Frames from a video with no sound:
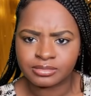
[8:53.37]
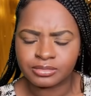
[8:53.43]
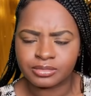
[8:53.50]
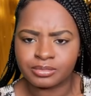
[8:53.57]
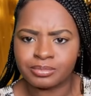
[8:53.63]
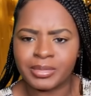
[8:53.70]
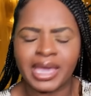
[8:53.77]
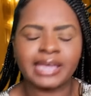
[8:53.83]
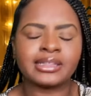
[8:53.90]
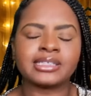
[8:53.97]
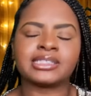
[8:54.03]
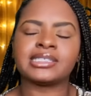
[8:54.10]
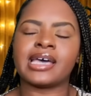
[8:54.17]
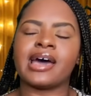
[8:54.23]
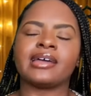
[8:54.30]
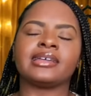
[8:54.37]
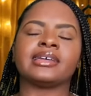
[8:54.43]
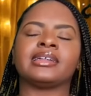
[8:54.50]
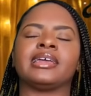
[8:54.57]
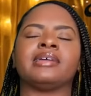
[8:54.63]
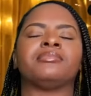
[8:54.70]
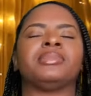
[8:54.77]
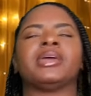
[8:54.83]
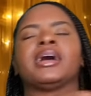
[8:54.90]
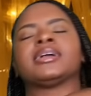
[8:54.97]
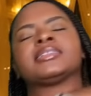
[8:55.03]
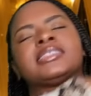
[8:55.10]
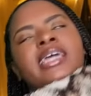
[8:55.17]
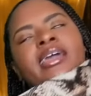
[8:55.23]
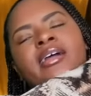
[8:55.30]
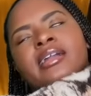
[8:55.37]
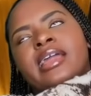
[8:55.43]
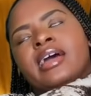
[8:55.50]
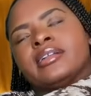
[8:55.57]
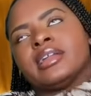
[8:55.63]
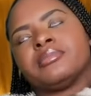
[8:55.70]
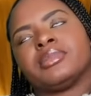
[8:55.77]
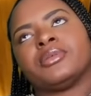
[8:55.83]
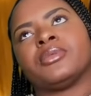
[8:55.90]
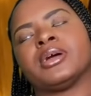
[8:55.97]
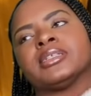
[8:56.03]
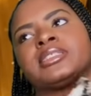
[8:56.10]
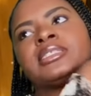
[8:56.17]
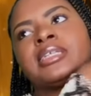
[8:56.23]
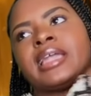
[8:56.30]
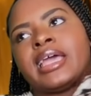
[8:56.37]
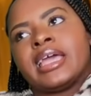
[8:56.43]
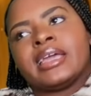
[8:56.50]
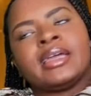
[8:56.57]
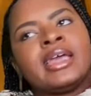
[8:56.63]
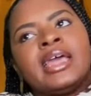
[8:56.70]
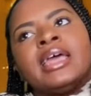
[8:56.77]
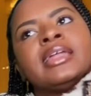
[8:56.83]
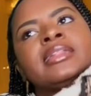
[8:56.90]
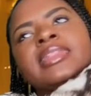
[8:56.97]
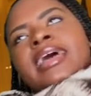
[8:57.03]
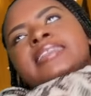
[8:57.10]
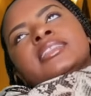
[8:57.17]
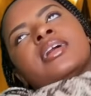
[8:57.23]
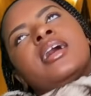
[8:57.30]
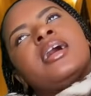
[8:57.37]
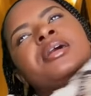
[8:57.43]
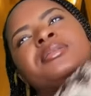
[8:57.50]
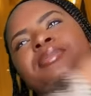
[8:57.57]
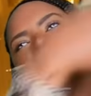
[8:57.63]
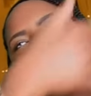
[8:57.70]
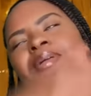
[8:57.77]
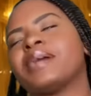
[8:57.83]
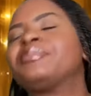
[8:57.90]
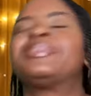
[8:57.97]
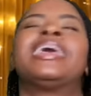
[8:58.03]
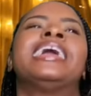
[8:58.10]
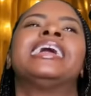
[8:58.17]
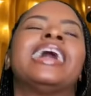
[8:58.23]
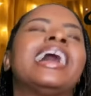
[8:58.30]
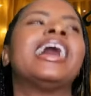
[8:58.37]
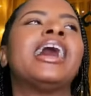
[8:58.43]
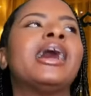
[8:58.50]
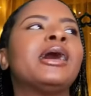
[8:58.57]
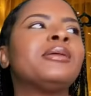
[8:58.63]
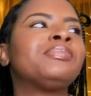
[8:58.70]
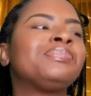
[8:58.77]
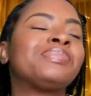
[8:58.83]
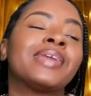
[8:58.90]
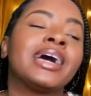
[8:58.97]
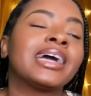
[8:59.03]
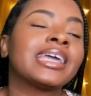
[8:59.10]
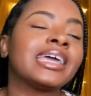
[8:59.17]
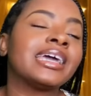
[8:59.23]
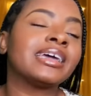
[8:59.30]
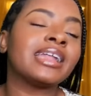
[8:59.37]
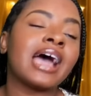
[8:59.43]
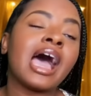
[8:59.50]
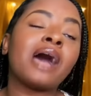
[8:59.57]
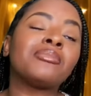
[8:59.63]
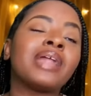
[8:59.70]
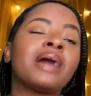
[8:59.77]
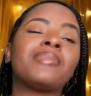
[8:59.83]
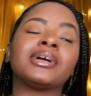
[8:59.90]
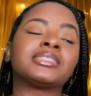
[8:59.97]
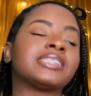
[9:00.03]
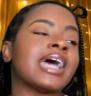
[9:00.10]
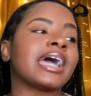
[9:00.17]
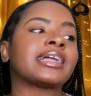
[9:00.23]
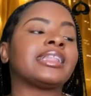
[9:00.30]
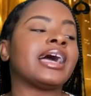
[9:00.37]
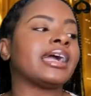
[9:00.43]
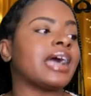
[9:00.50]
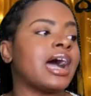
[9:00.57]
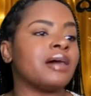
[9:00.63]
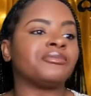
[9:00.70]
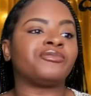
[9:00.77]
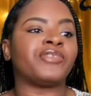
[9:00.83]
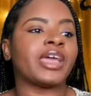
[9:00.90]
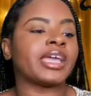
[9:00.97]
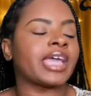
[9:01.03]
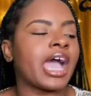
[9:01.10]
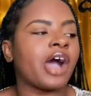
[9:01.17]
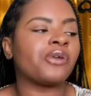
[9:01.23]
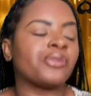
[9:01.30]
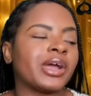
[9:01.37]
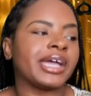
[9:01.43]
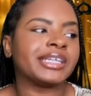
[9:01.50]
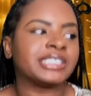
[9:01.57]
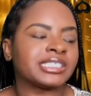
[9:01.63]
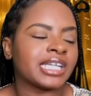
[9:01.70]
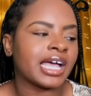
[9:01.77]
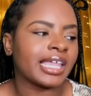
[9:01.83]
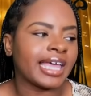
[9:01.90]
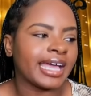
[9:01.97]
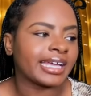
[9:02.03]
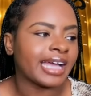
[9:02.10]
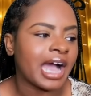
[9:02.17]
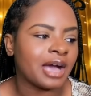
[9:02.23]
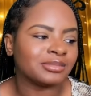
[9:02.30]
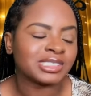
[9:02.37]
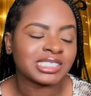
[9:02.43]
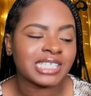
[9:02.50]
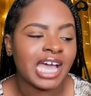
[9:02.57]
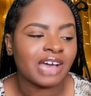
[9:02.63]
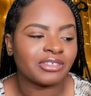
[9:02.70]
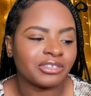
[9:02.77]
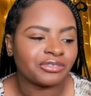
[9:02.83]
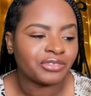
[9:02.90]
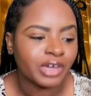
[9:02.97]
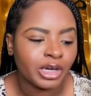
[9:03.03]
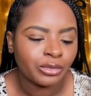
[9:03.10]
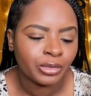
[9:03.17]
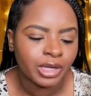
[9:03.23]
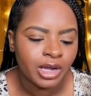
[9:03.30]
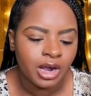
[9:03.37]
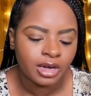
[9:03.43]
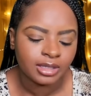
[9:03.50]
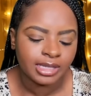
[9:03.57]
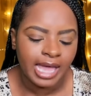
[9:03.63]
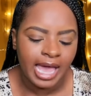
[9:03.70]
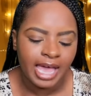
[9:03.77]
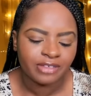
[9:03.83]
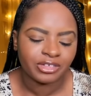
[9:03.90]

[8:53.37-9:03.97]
Meg Thee Stallion and Beyonce are now number one today. That's all. Blah, blah. Um, again, I'm not about to act like I'm fake outraged. like I'm just having fun with her live.